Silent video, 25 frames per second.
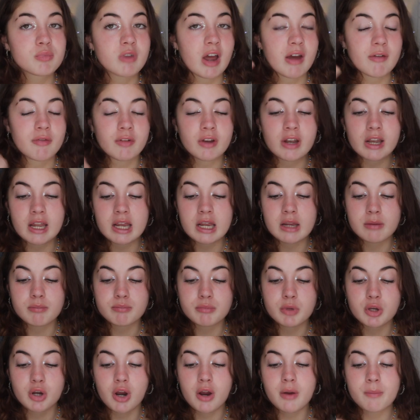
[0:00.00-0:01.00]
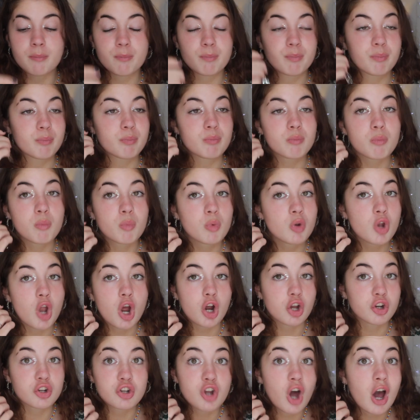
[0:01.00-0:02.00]
Definitely, you know,
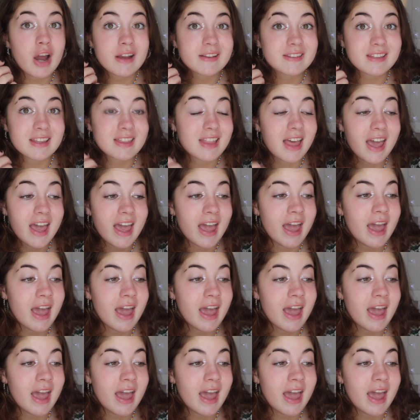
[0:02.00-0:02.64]
look nice in the